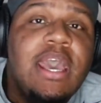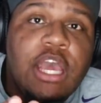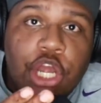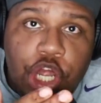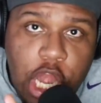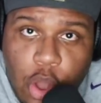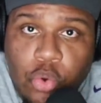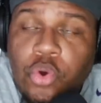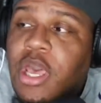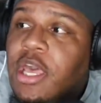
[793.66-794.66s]

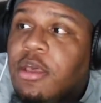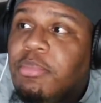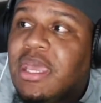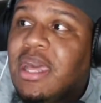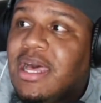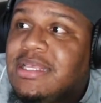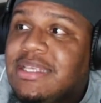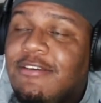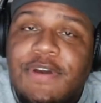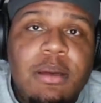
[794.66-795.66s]
No, because
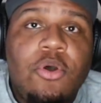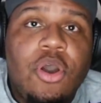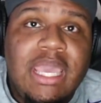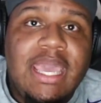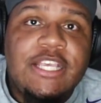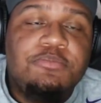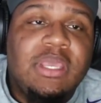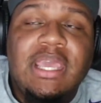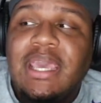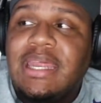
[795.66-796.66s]
if I'm on E S
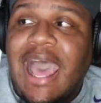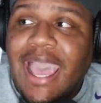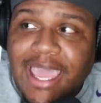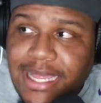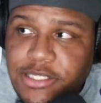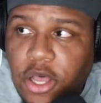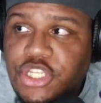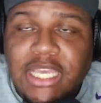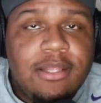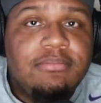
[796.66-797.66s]
P N, I can't talk
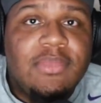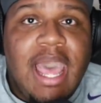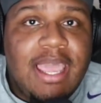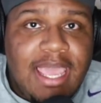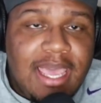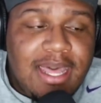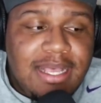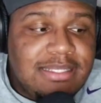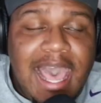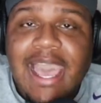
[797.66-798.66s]
shit. I can't
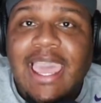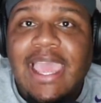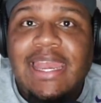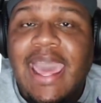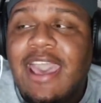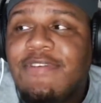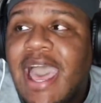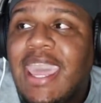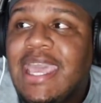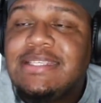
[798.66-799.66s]
cuss. I can't laugh.
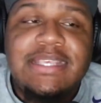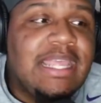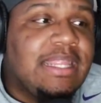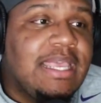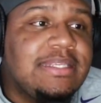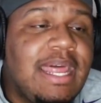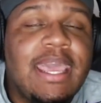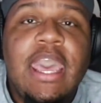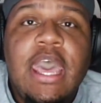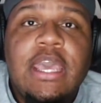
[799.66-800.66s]
I can't say things like,
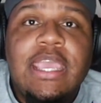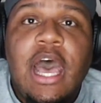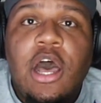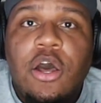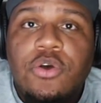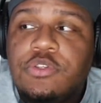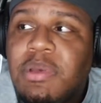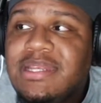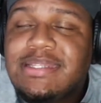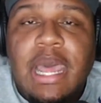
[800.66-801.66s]
y'all hoes
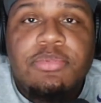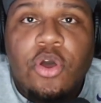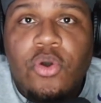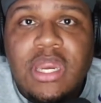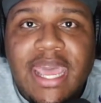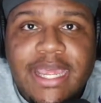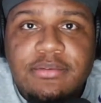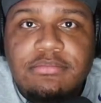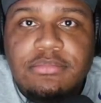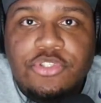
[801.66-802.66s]
better stop throwing that
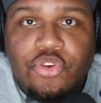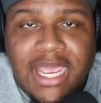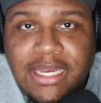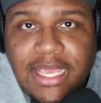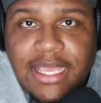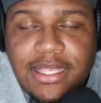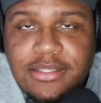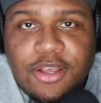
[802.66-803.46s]
Trey Diggs